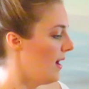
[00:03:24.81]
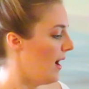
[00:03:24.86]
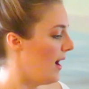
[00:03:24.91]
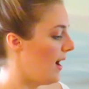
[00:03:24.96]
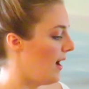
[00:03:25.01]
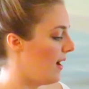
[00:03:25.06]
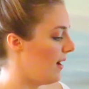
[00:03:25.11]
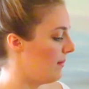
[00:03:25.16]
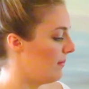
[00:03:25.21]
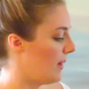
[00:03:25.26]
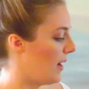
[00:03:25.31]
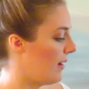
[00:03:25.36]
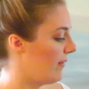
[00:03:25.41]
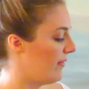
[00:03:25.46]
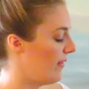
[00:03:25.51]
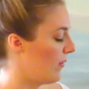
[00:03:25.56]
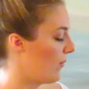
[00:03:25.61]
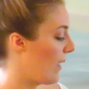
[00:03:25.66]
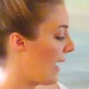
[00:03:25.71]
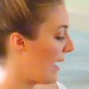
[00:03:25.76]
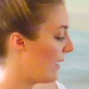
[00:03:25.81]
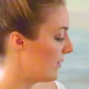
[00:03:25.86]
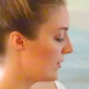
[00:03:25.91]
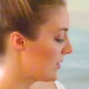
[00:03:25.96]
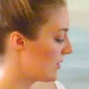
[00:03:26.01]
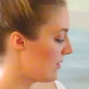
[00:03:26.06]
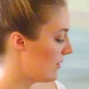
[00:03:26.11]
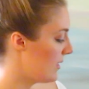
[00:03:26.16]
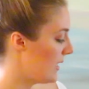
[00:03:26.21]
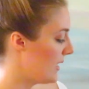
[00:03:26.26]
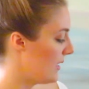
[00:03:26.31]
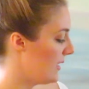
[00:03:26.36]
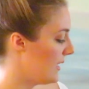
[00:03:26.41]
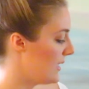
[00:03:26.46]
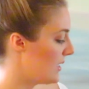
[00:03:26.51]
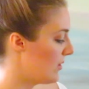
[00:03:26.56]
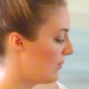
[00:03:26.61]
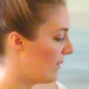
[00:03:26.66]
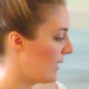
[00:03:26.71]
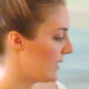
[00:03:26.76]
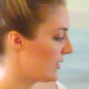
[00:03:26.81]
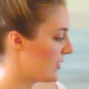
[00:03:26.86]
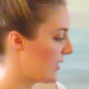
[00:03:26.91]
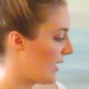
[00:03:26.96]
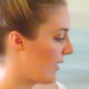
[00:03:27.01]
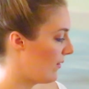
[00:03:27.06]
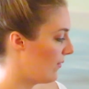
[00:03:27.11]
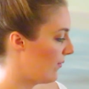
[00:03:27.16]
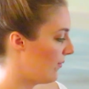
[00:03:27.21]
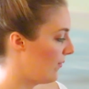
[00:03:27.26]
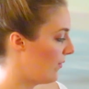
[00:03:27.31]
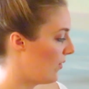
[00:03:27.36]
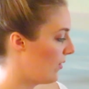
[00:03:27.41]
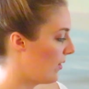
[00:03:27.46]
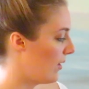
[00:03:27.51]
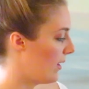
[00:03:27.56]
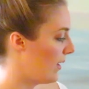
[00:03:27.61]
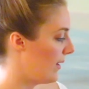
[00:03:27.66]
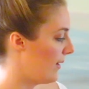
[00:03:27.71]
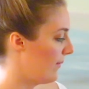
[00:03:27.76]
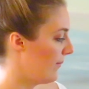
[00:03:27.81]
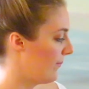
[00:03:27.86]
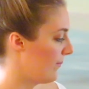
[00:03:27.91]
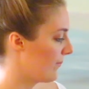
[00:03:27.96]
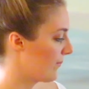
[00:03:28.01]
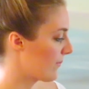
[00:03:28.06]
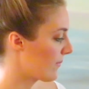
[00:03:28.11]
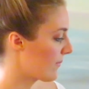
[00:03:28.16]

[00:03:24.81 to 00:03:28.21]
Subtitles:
of arousal that you need to watch out for,